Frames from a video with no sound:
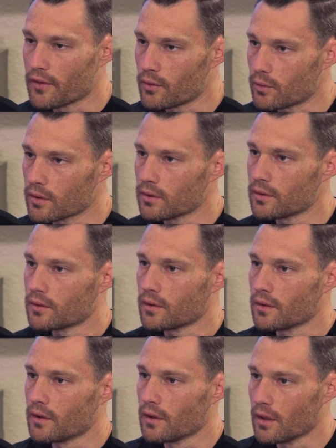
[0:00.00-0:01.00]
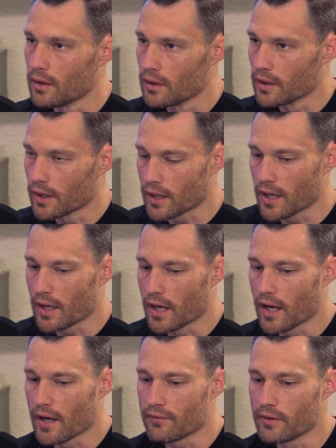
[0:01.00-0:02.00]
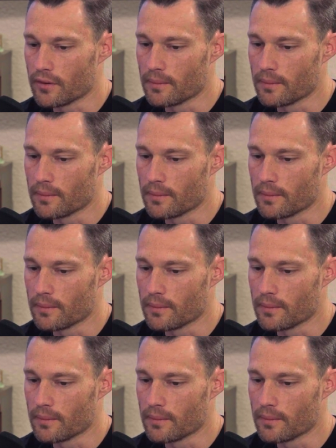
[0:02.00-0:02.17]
the world. Like I have